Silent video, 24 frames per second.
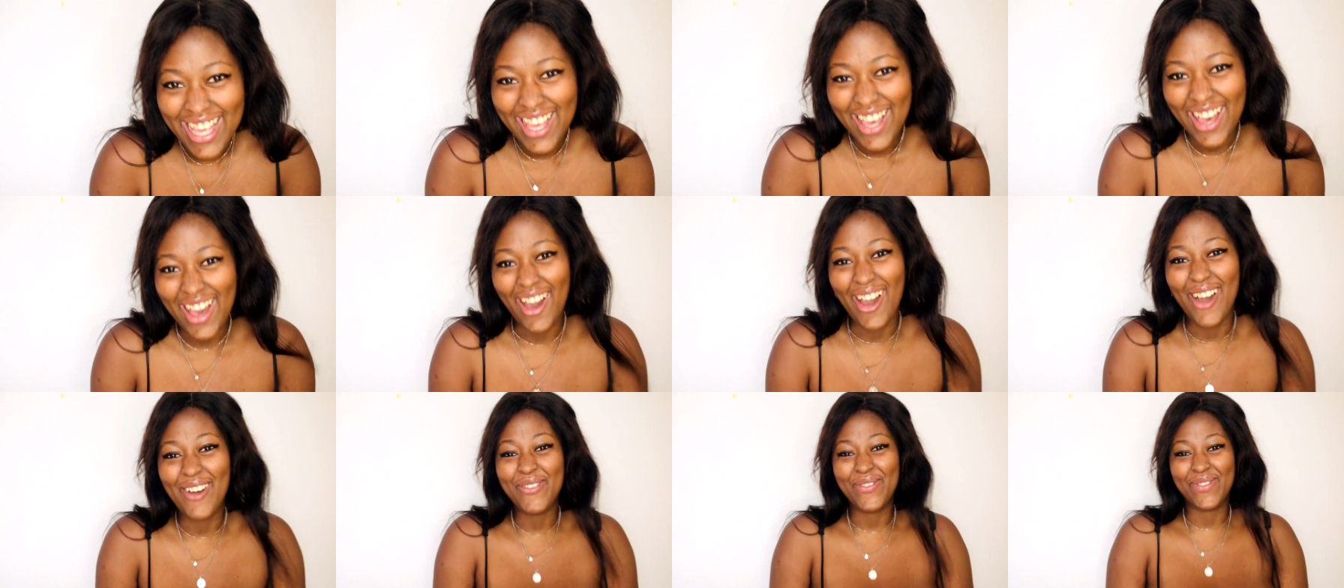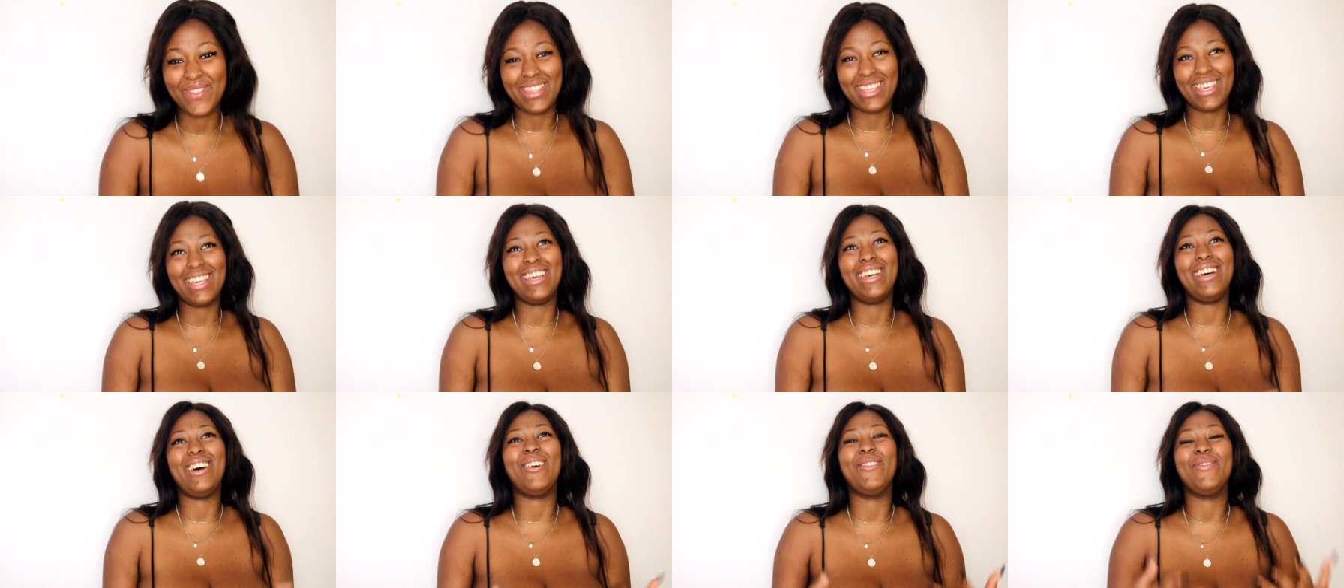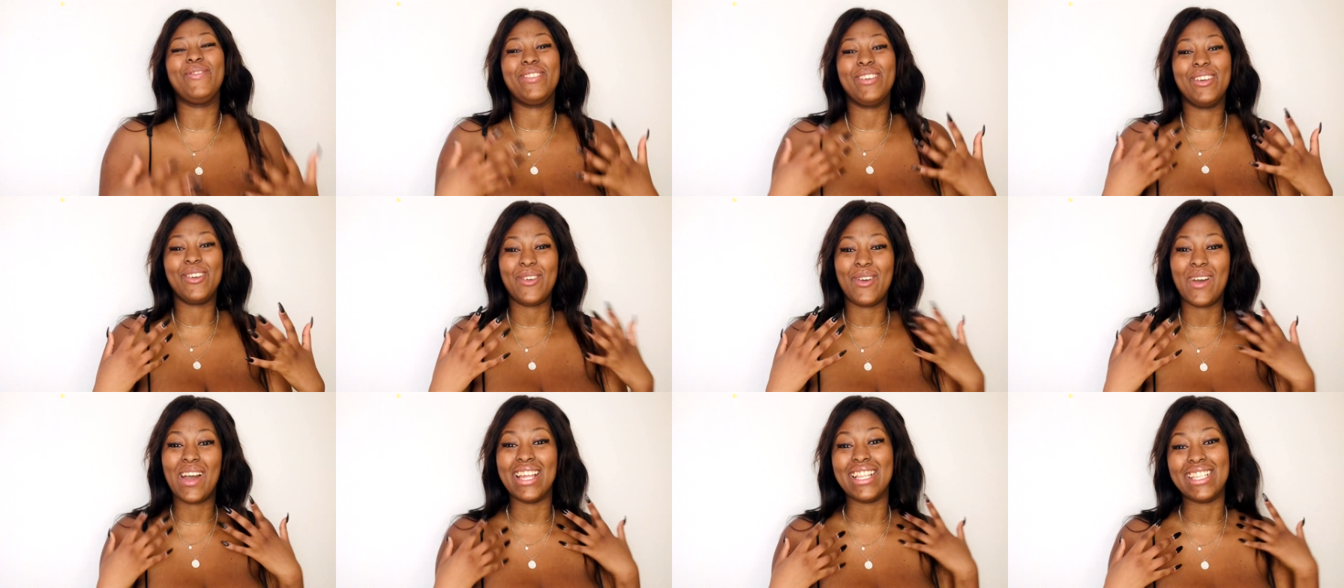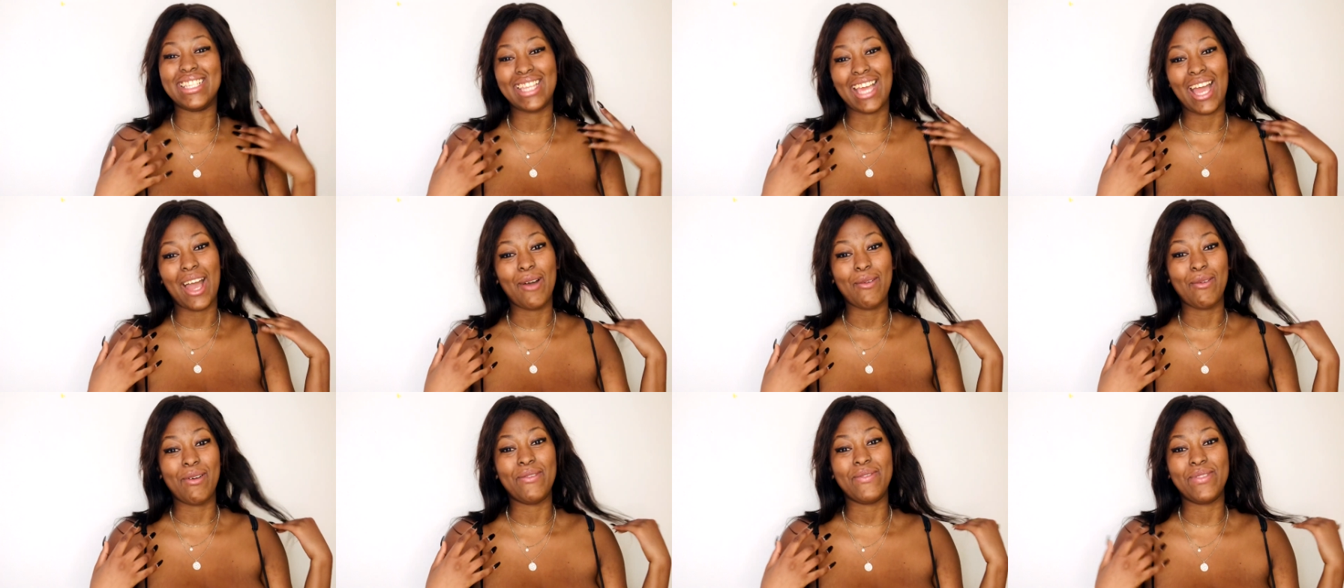of the
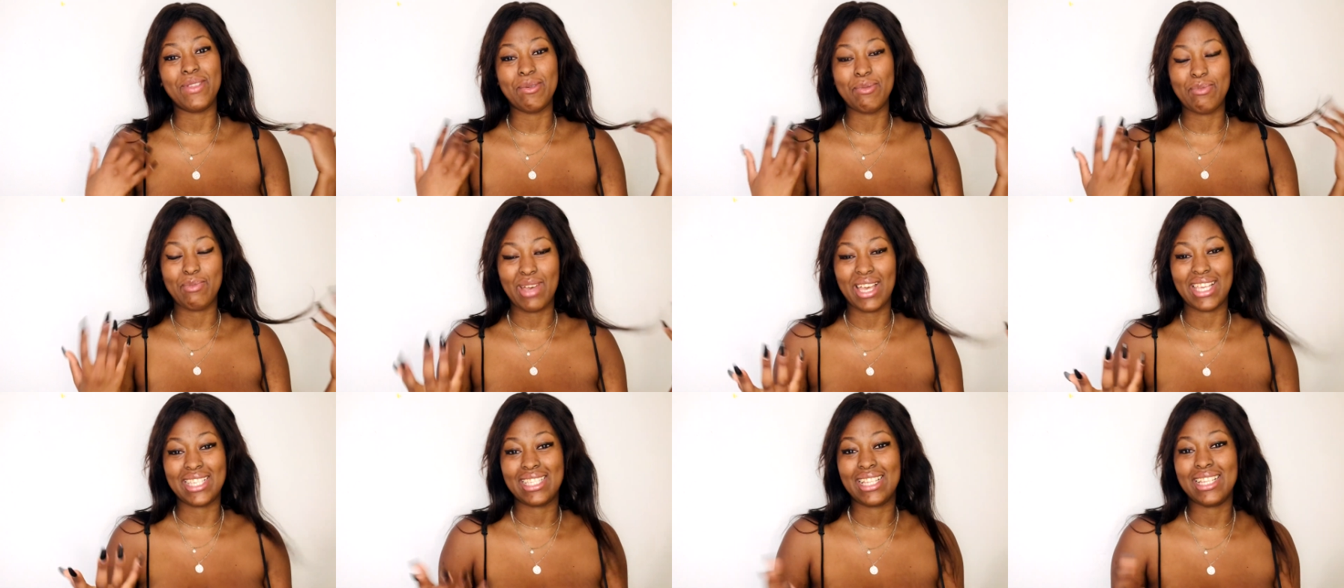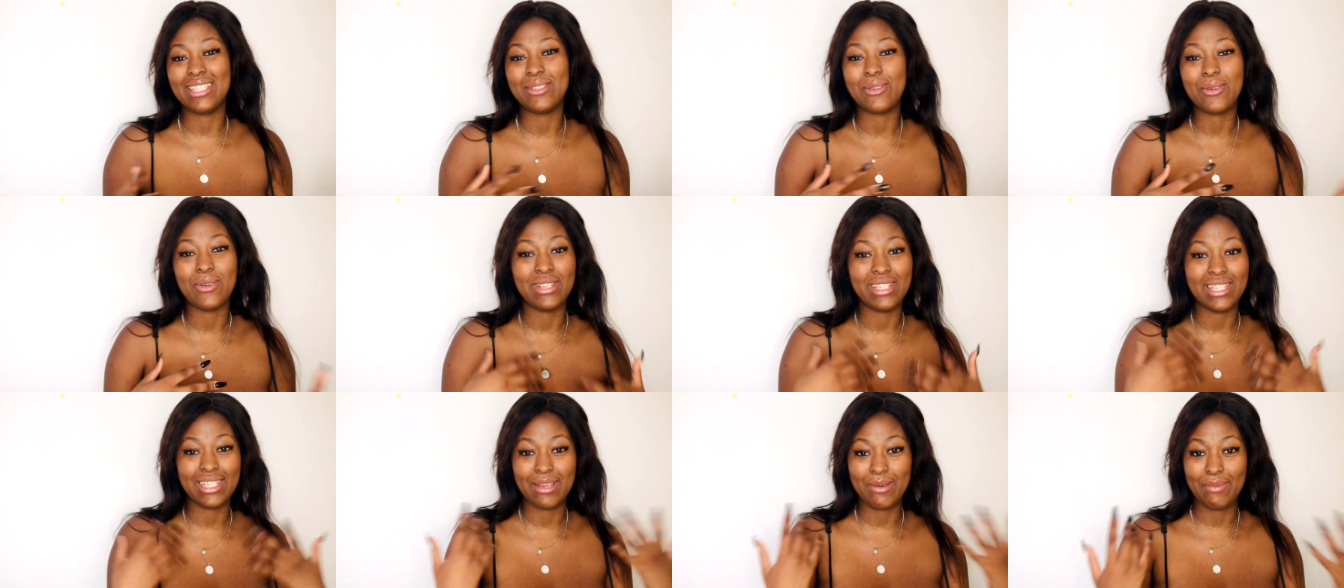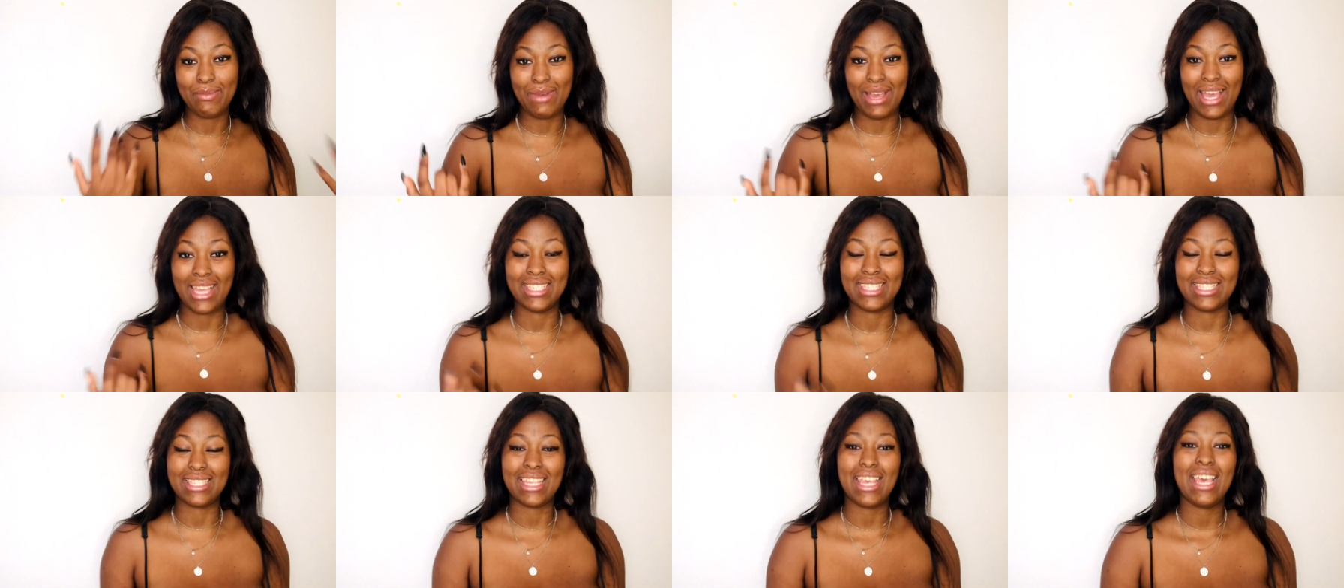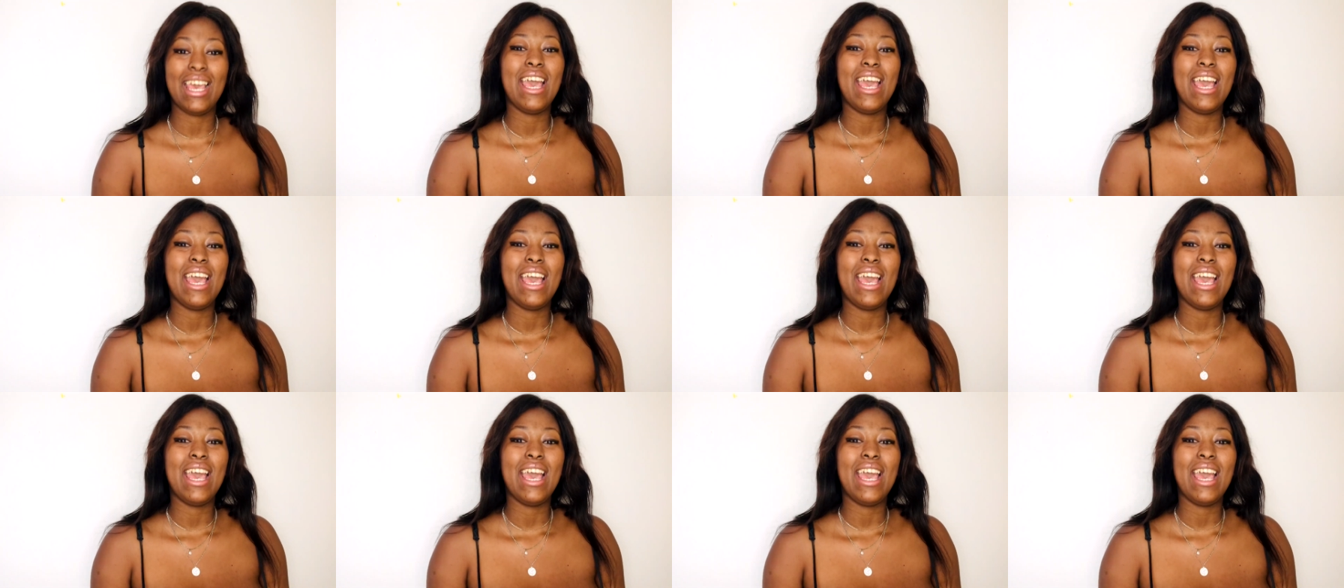quantum, of the bus. Let's call it a bus.